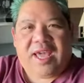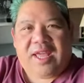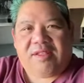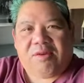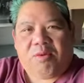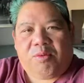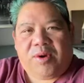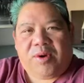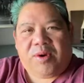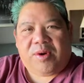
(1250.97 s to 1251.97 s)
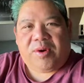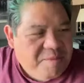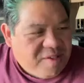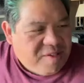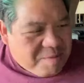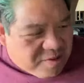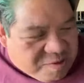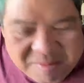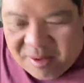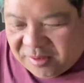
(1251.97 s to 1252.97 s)
And, oh, one moment, it's
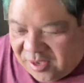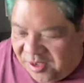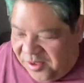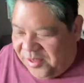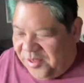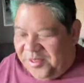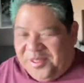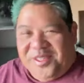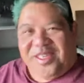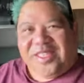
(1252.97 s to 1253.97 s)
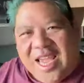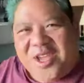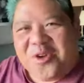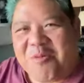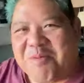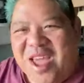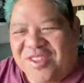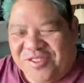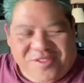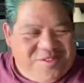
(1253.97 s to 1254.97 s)
messaging me about, take your
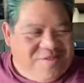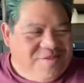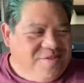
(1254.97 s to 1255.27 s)
meds.